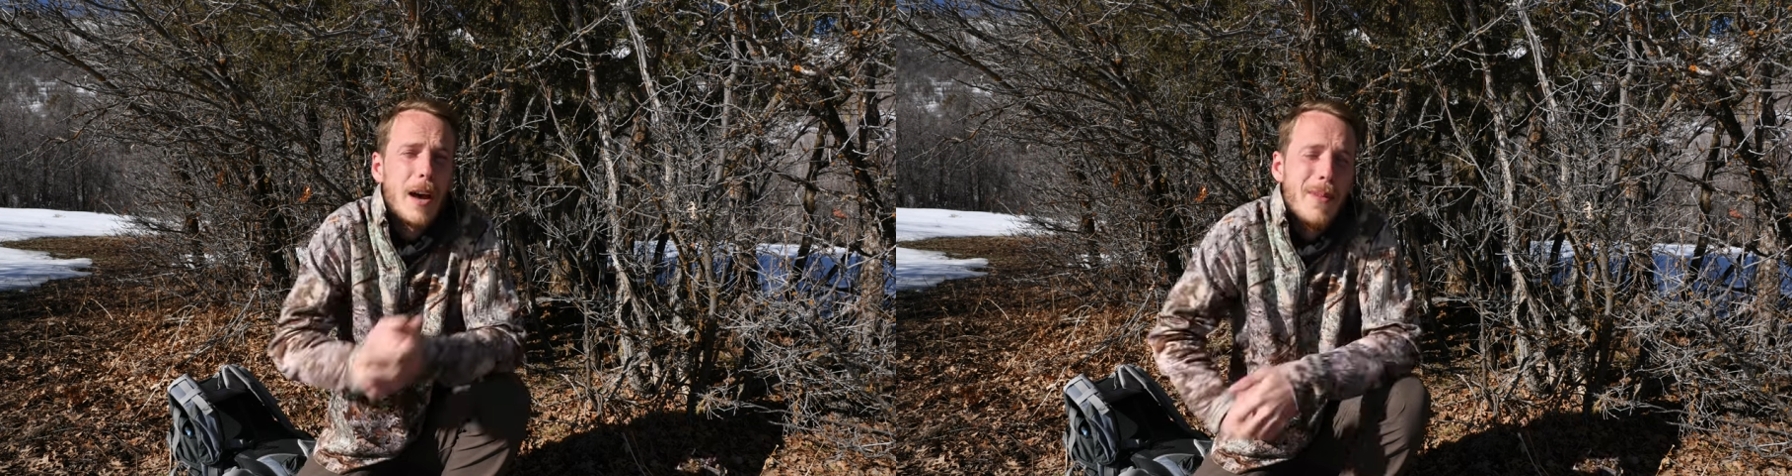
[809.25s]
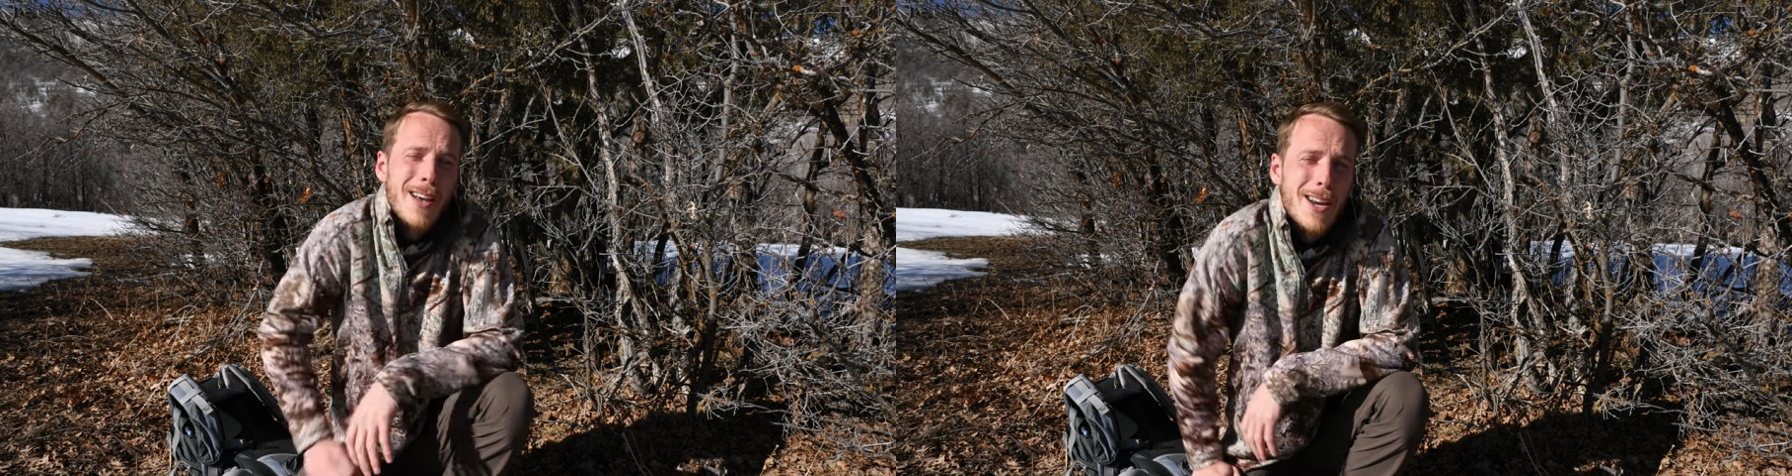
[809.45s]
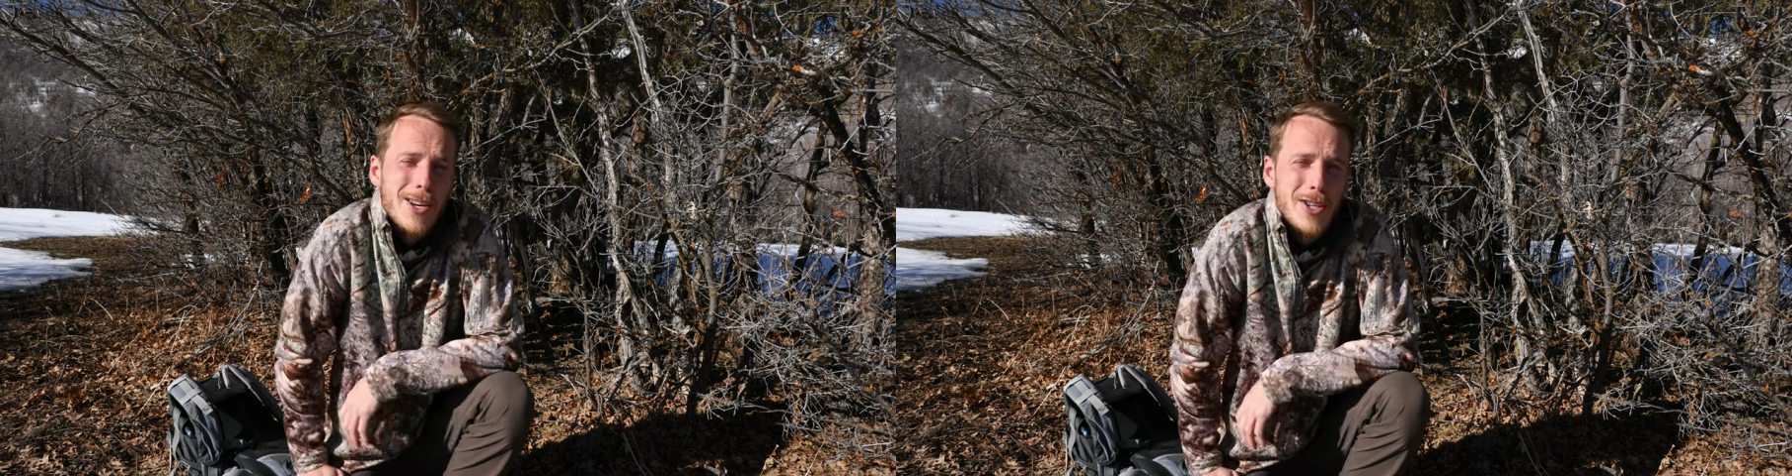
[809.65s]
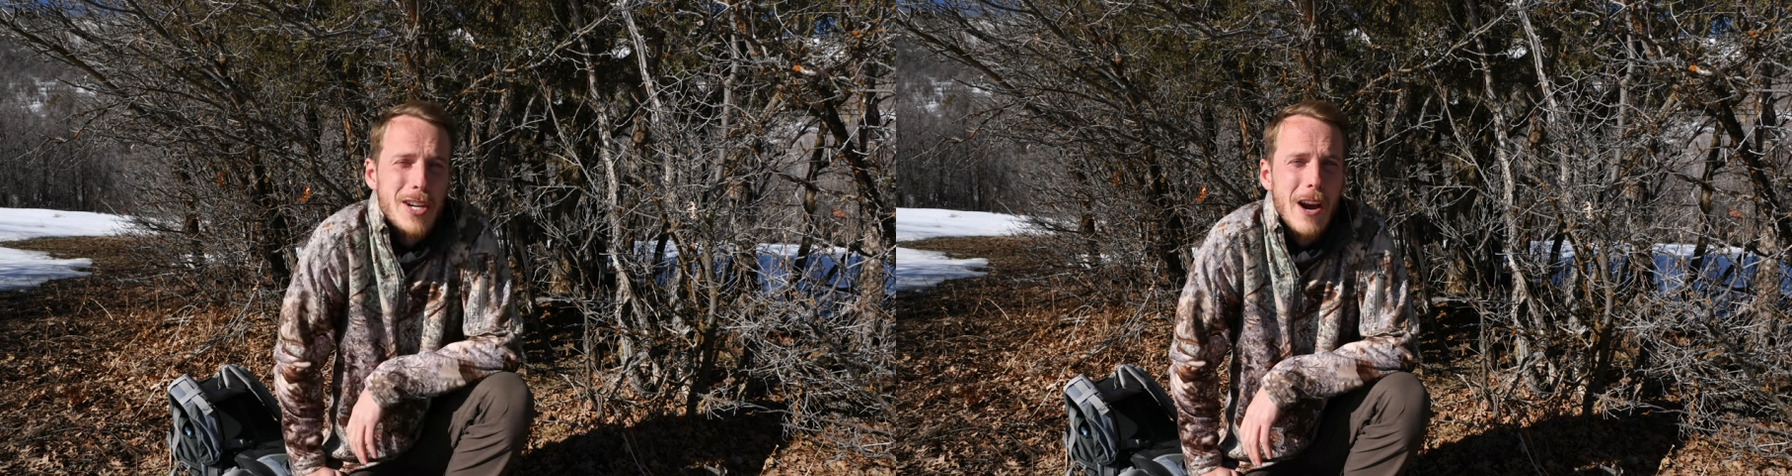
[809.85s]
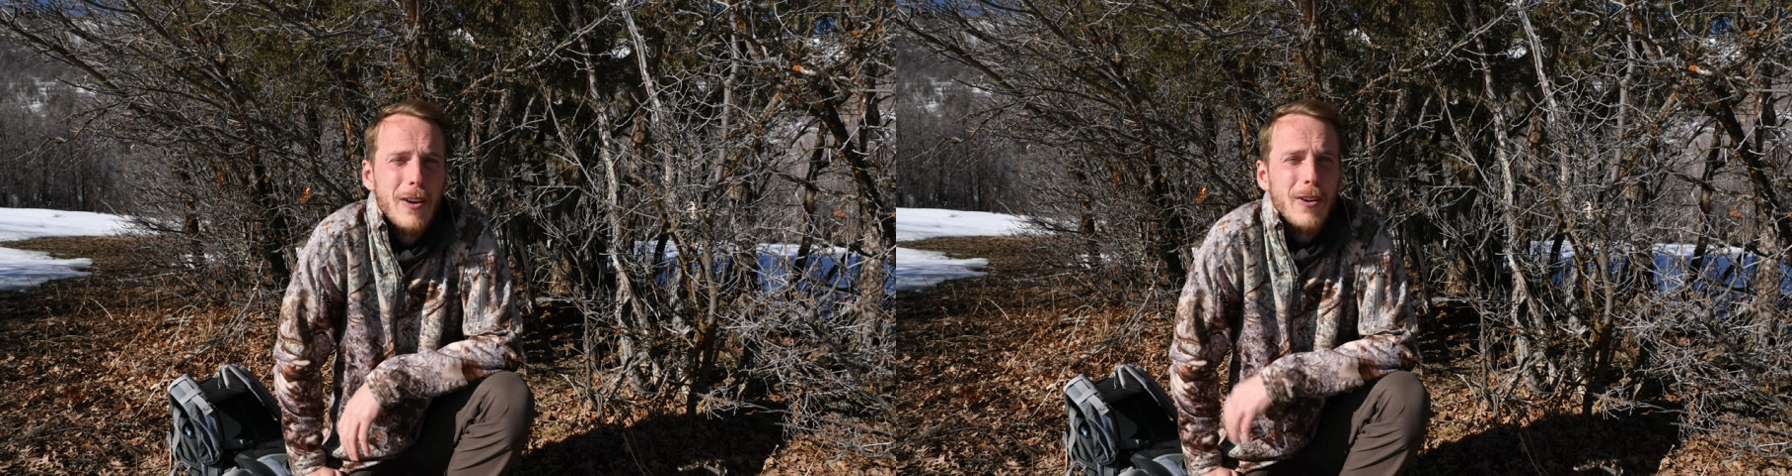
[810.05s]
up,
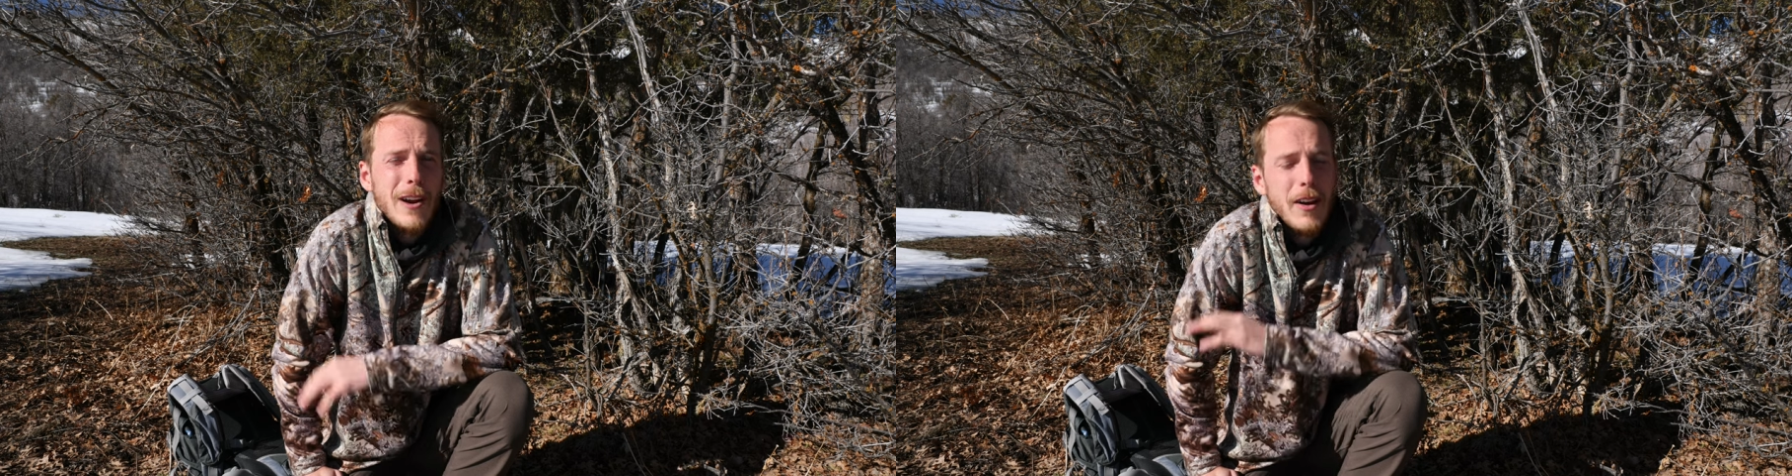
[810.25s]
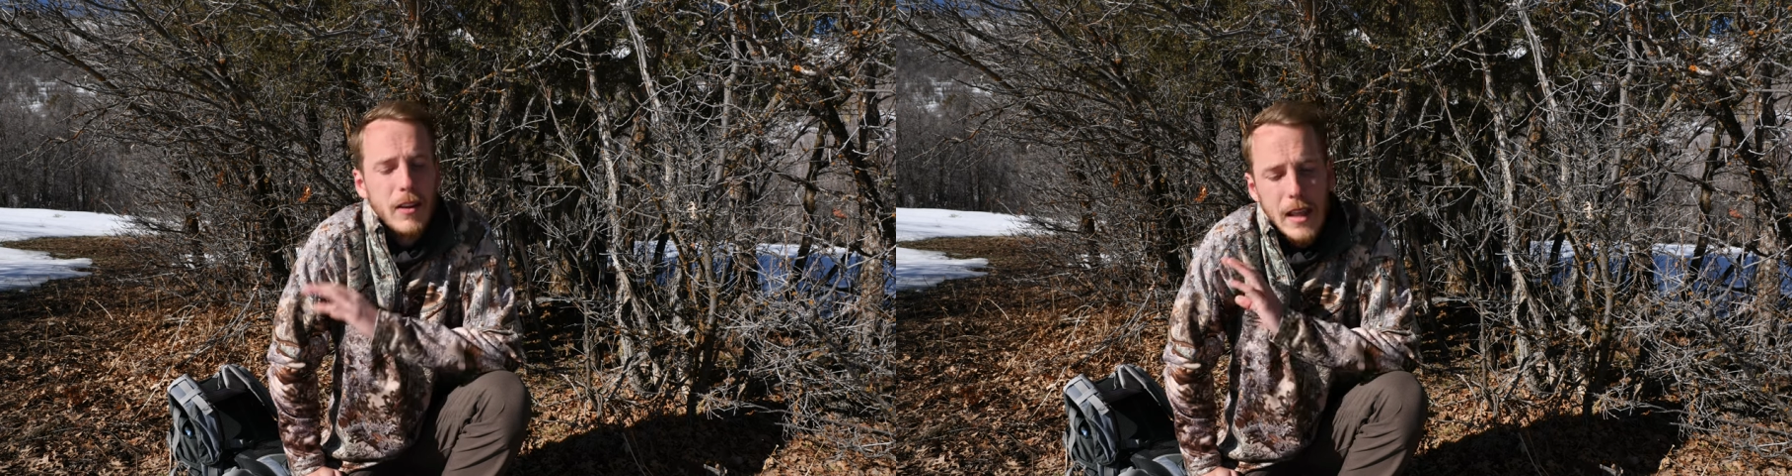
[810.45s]
share it around.